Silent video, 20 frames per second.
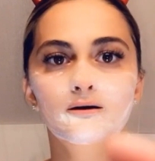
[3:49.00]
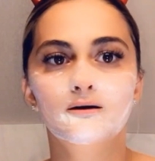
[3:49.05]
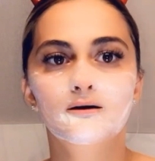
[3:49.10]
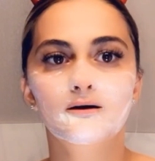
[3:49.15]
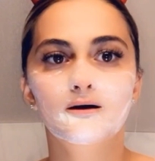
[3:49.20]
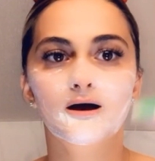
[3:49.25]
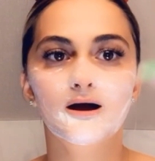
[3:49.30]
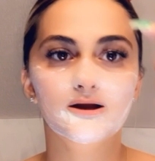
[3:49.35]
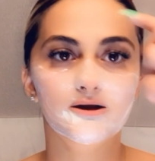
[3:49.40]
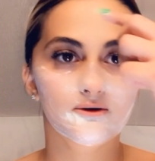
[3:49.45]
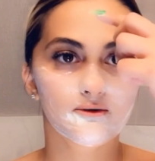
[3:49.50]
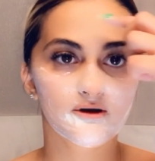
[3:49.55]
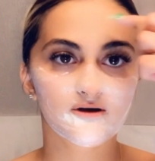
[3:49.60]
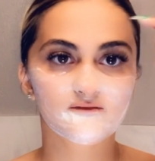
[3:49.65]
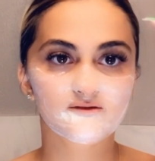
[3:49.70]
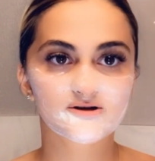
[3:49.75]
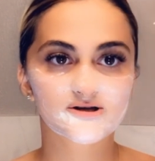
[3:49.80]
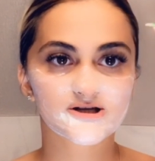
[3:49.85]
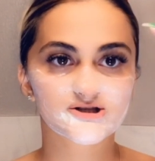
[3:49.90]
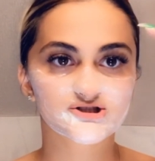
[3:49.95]
I don't
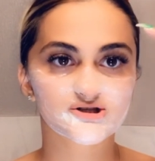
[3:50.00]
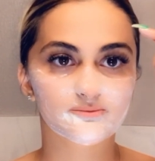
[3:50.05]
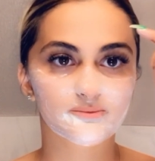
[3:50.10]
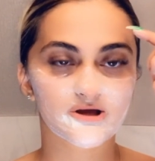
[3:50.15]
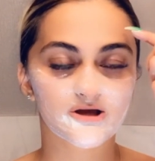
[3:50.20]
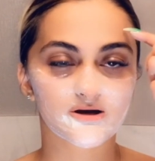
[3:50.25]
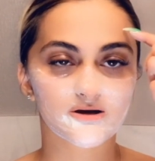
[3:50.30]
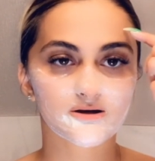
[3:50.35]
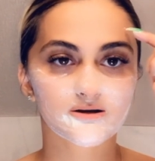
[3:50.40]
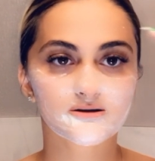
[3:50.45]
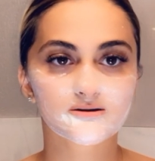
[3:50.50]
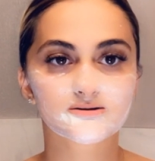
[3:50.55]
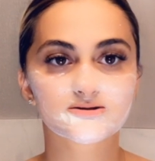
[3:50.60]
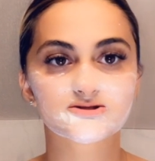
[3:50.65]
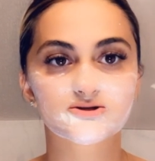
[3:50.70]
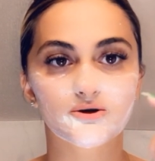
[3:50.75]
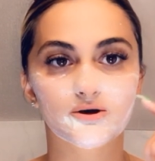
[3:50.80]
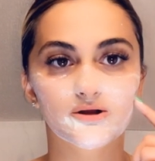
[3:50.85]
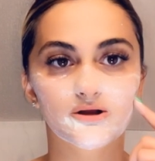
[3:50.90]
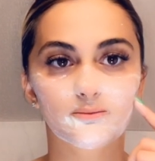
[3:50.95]
ever touch up here.
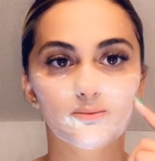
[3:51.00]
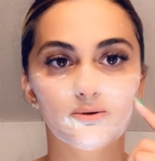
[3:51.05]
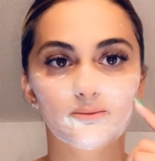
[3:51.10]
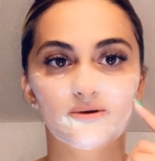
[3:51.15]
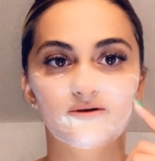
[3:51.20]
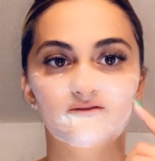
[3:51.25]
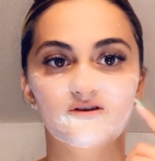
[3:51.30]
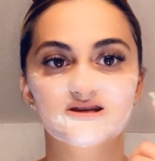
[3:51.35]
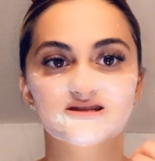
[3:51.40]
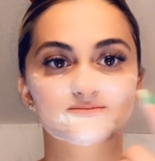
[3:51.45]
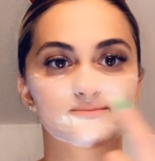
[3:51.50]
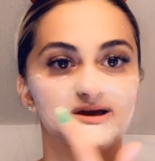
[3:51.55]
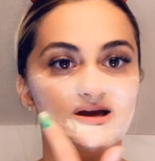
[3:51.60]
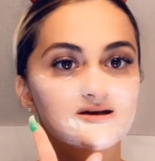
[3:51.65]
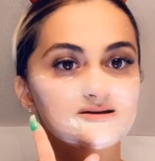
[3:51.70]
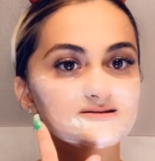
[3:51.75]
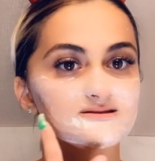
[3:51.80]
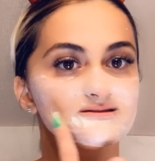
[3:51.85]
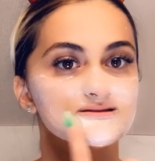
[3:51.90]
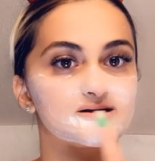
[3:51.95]
So I only put my face
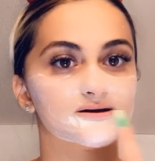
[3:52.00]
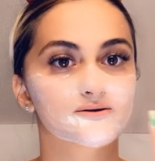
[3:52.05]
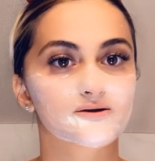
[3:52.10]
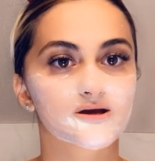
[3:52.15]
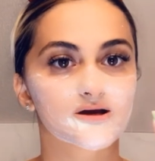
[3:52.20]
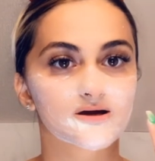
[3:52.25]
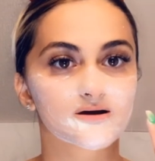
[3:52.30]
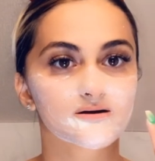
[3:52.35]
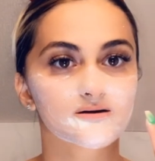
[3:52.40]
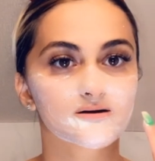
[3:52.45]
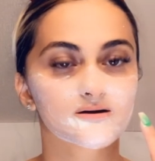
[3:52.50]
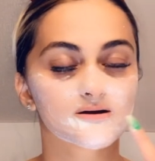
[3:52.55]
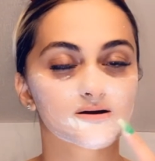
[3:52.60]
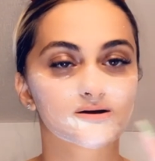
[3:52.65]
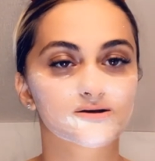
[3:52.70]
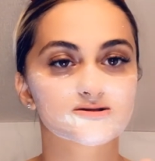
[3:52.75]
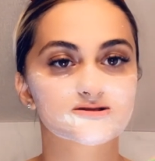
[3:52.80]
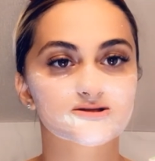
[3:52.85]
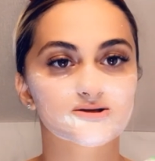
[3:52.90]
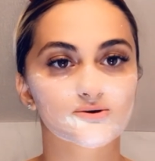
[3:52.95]
mask down here.
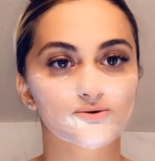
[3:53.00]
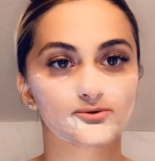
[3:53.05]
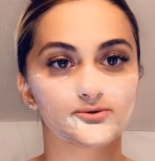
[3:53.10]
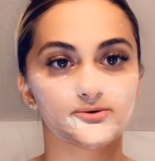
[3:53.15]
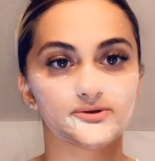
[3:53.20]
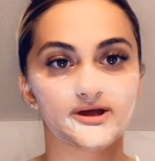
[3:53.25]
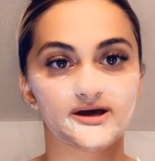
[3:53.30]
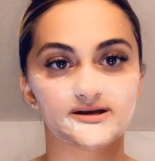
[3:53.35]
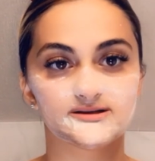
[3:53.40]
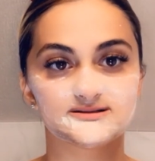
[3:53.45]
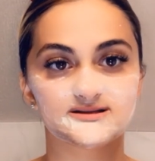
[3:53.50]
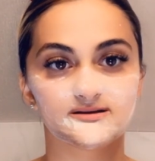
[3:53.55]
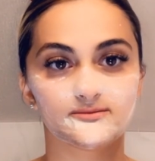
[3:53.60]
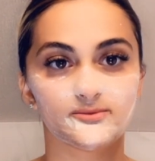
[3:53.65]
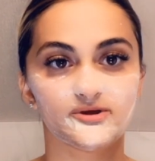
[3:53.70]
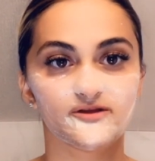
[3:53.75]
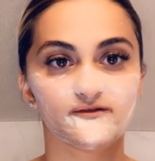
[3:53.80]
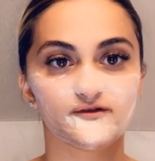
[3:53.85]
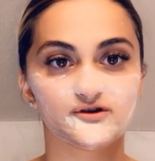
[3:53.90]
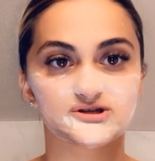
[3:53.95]
So that's gonna be
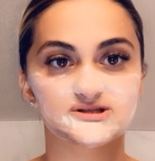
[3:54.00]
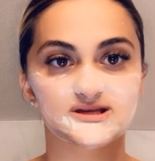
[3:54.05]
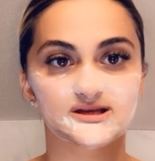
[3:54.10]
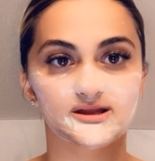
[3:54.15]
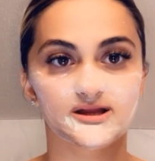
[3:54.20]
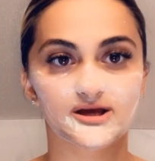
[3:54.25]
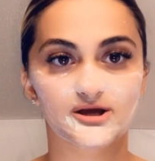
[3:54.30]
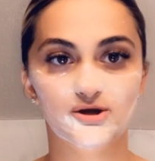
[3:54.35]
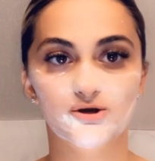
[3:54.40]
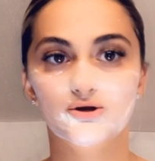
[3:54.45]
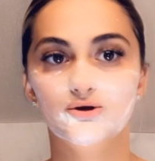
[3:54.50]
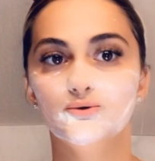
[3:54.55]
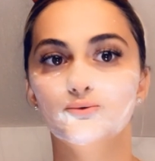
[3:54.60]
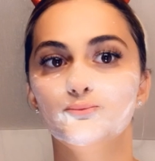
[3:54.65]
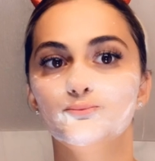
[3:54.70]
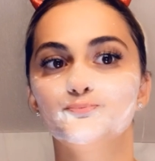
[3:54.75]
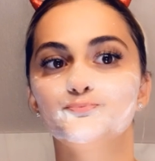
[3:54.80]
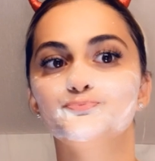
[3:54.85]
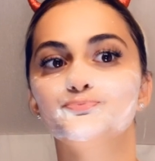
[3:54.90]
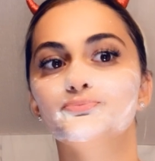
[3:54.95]
the first thing that you do.
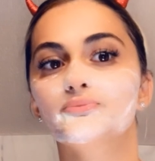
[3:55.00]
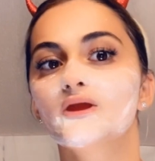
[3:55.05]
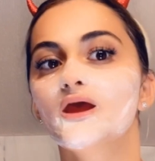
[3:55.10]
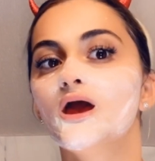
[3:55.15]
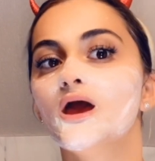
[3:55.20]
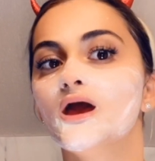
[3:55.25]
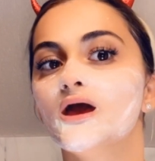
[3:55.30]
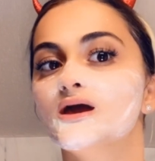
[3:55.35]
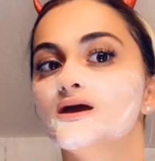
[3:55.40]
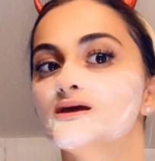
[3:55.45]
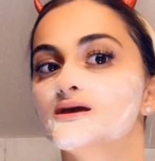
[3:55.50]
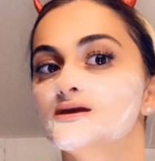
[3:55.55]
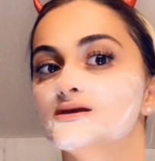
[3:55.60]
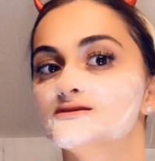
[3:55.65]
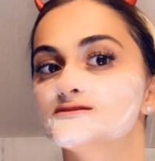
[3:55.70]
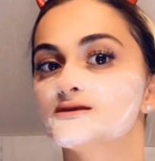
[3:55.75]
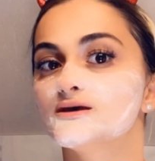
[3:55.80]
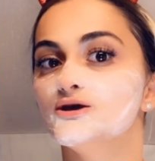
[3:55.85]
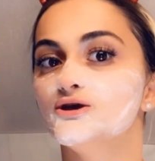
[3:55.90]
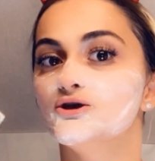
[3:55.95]

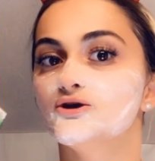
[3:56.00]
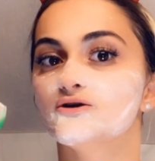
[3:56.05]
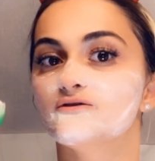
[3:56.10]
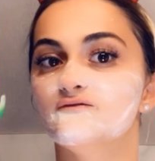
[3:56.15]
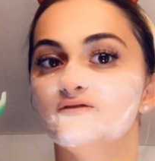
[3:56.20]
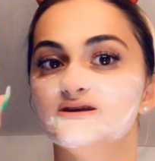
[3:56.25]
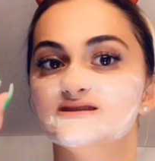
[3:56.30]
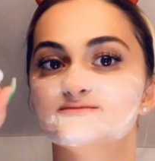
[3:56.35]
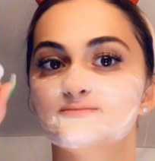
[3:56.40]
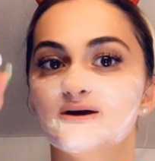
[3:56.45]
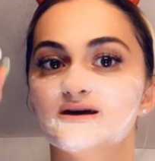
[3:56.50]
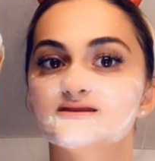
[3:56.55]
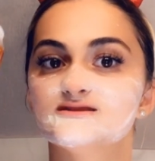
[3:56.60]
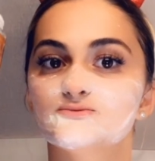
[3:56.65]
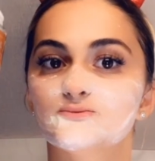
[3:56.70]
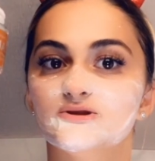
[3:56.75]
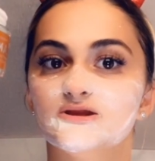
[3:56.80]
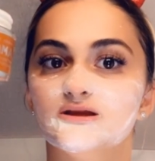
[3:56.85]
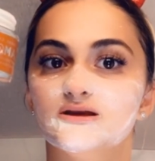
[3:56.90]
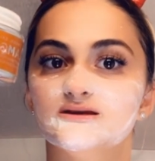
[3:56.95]
Is your face mask
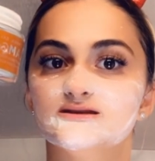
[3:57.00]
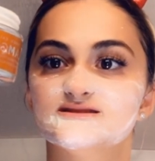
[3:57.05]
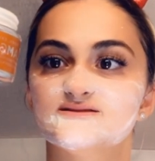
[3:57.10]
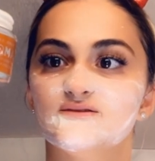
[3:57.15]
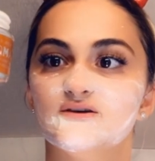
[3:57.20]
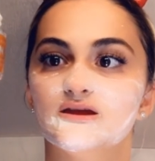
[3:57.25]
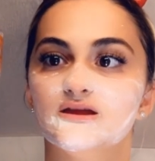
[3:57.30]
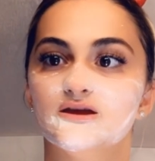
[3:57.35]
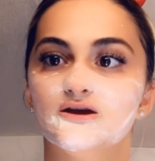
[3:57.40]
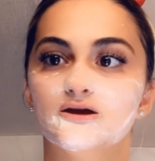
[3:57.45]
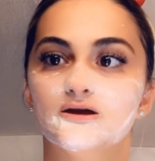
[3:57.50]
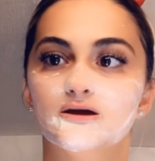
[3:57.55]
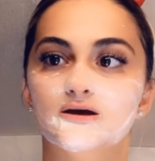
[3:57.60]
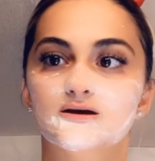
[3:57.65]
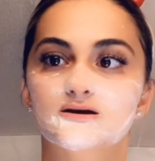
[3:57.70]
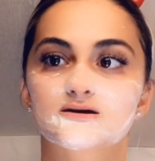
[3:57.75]
with an exfoliator.